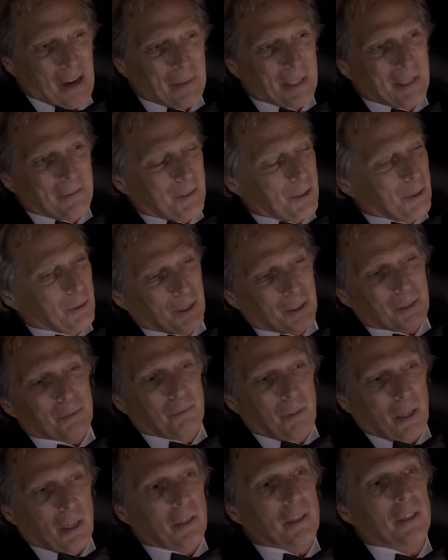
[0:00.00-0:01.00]
I mean, you look
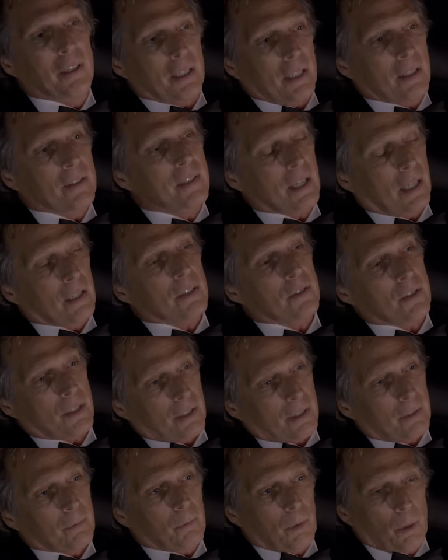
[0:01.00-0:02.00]
very
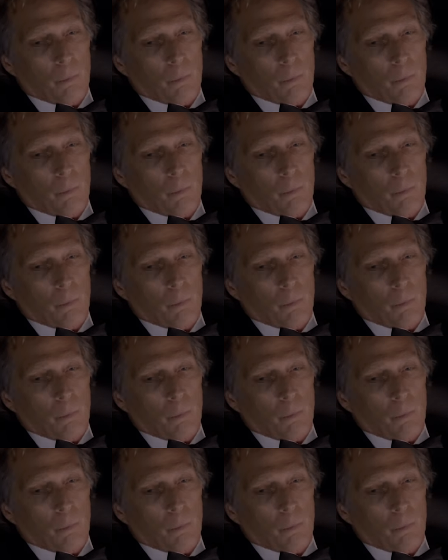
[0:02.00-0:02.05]
intelligent.